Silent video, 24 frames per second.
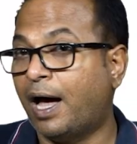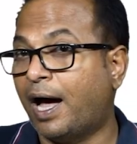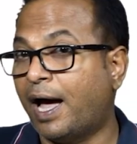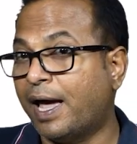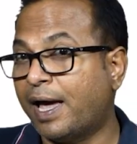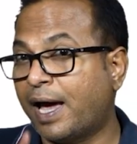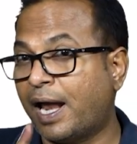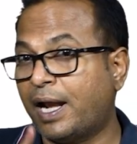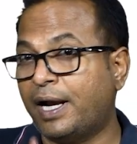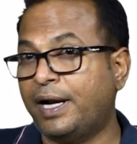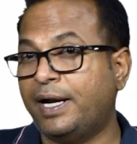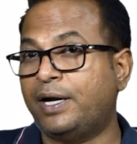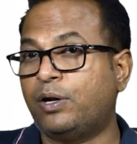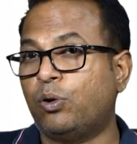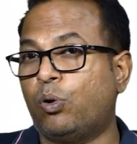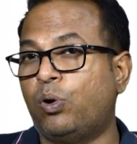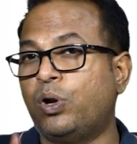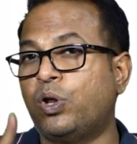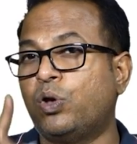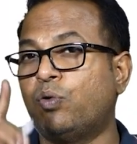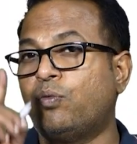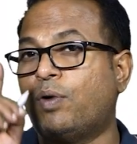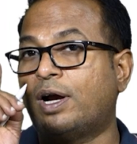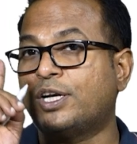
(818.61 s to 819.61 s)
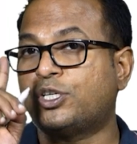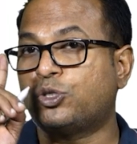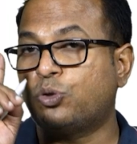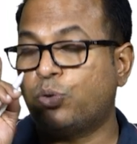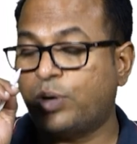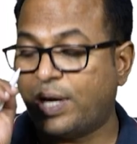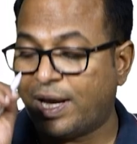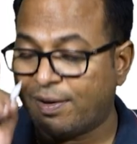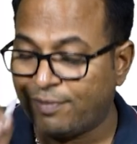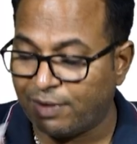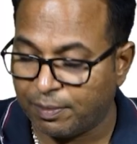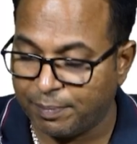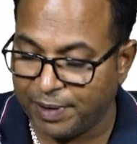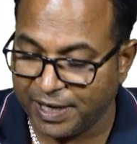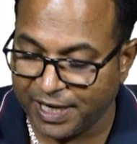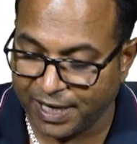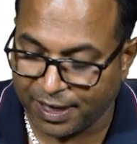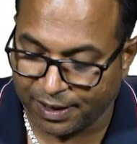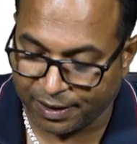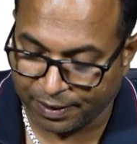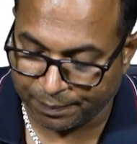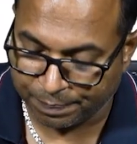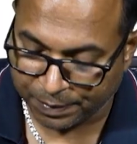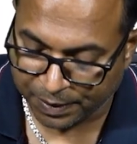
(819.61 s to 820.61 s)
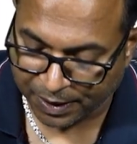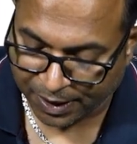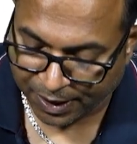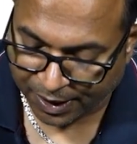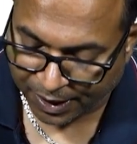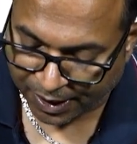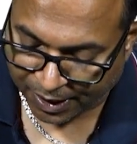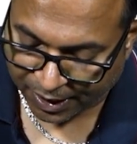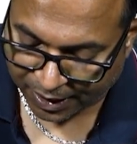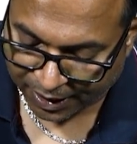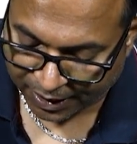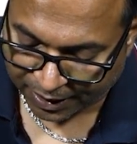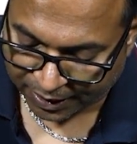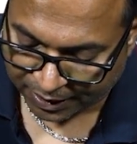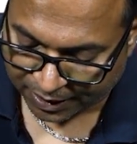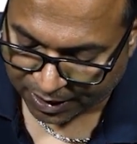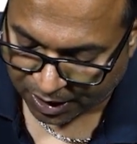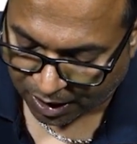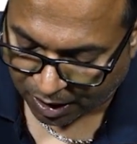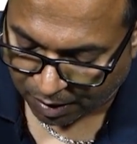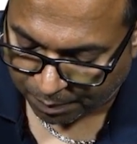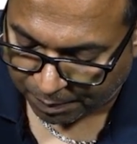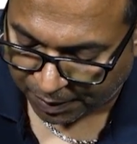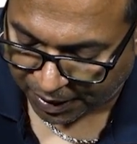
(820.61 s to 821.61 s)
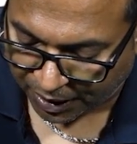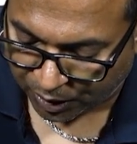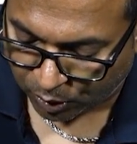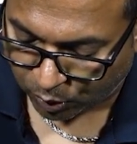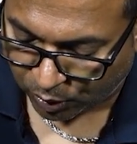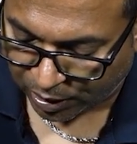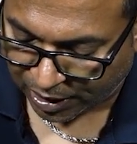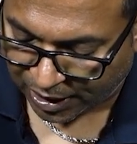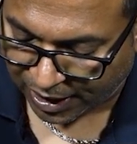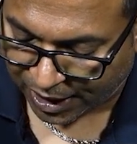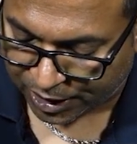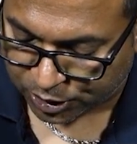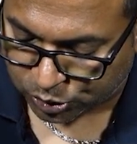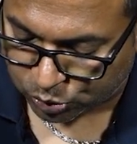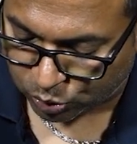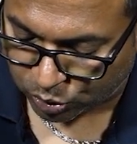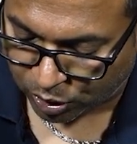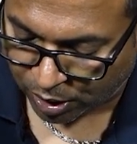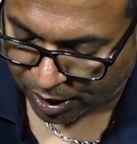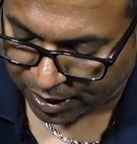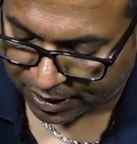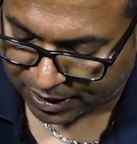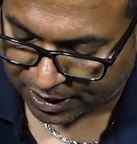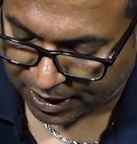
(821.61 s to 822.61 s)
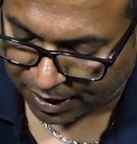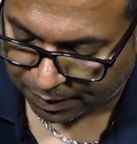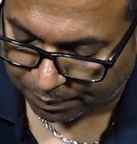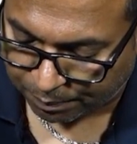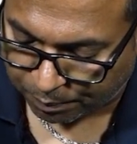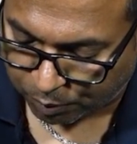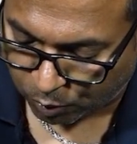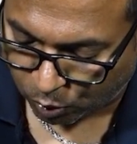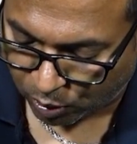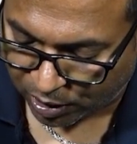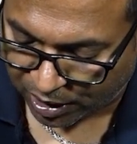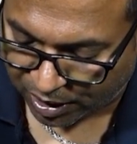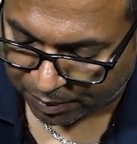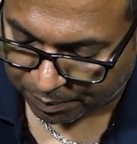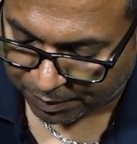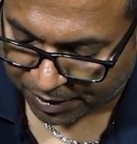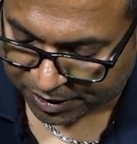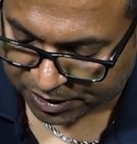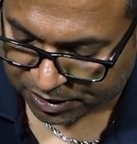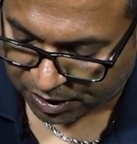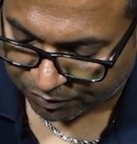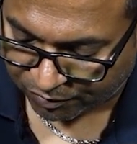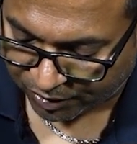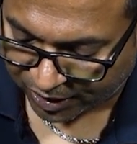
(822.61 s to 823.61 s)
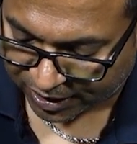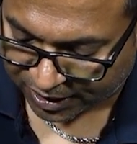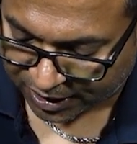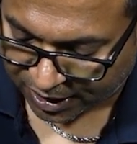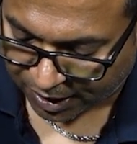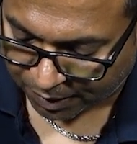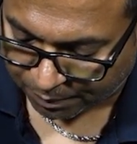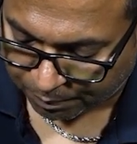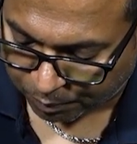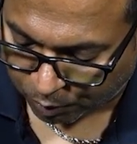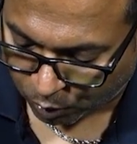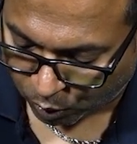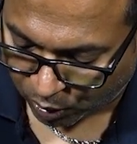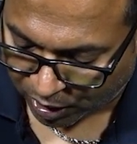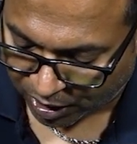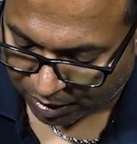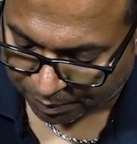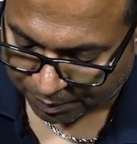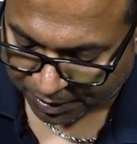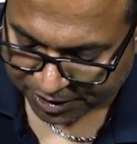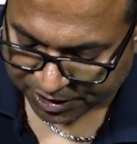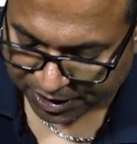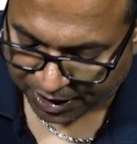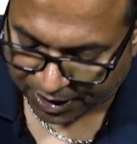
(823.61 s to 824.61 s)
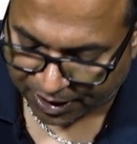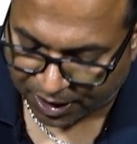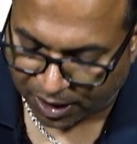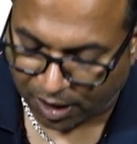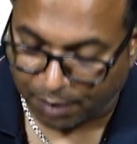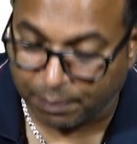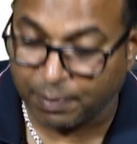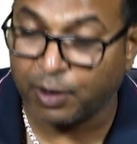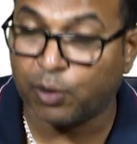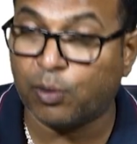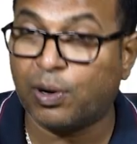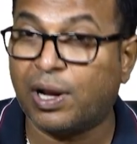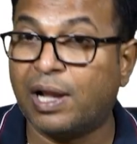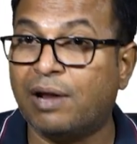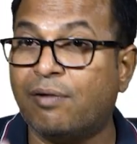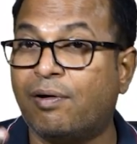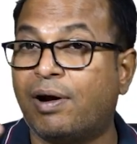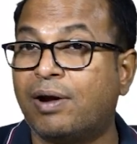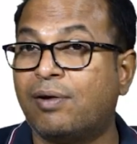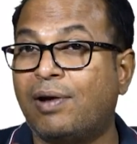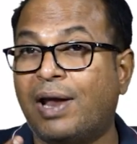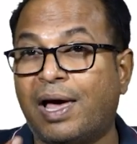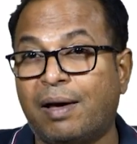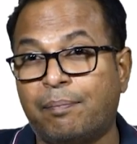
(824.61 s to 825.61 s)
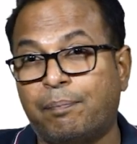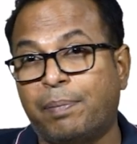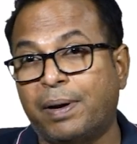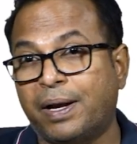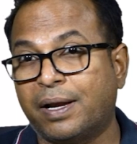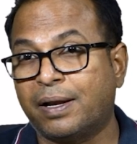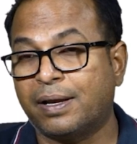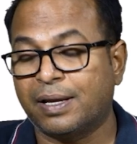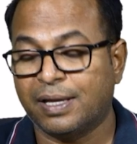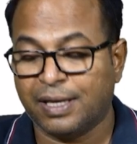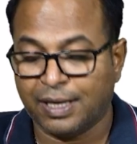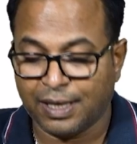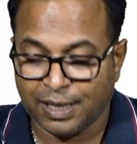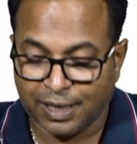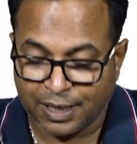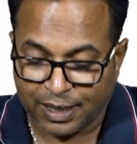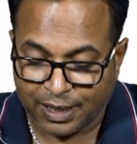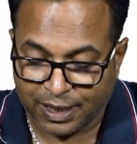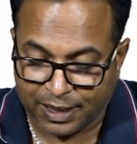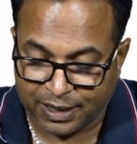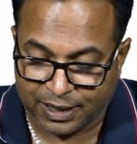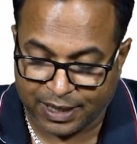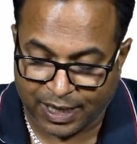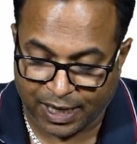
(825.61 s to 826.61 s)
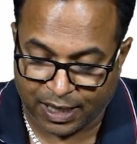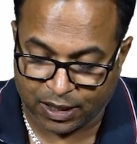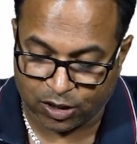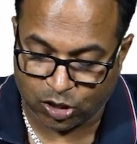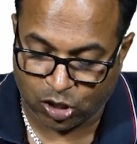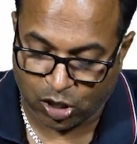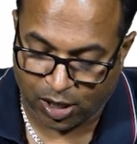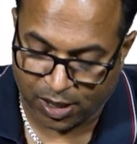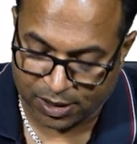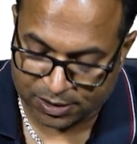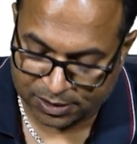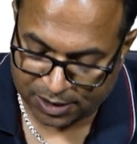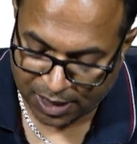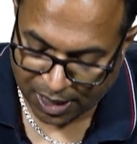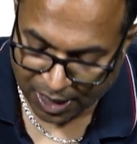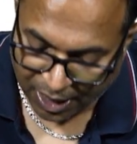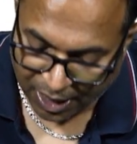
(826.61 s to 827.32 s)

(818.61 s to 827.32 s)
I already told you what should never be done. Intraperitoneally, I should not keep proline mesh. If I keep proline mesh intraperitoneally, what will happen? It can cause